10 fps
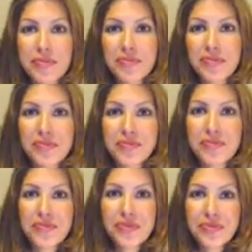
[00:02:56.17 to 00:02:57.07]

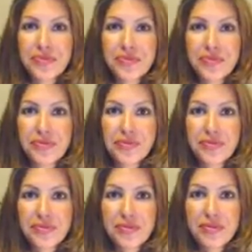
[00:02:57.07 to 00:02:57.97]

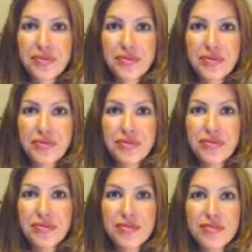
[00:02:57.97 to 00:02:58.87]

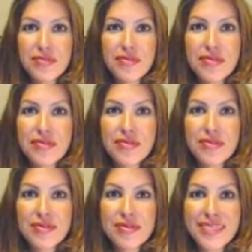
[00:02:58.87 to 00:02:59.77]

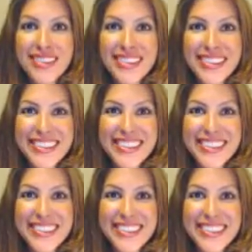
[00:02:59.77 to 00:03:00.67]

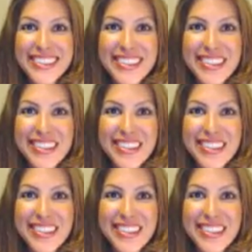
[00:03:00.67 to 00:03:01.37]
This person isn't speaking.